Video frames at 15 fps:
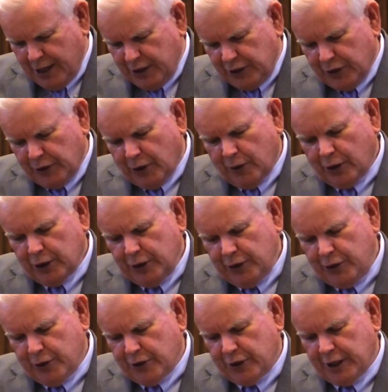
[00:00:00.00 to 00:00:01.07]
So don't
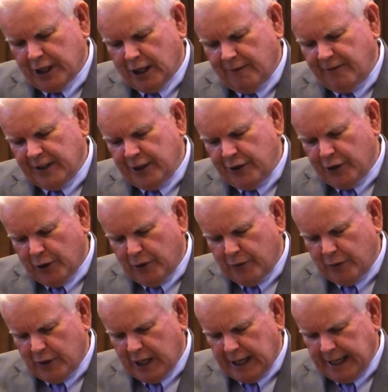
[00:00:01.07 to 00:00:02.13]
lose yourself and
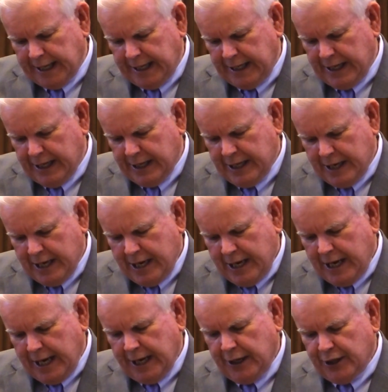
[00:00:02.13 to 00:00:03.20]
don't ride
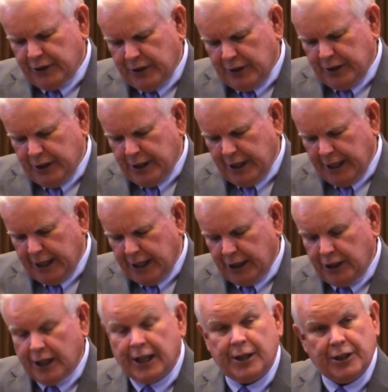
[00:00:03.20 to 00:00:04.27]
and
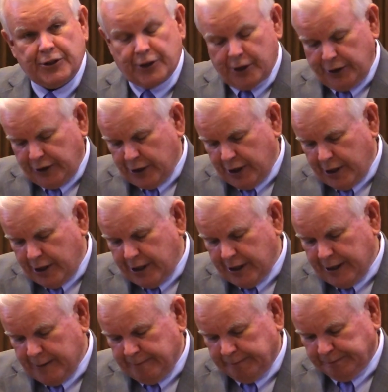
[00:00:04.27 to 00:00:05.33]
desert the
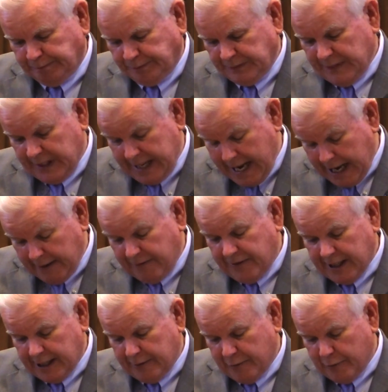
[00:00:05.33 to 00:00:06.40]
herd, the outfit.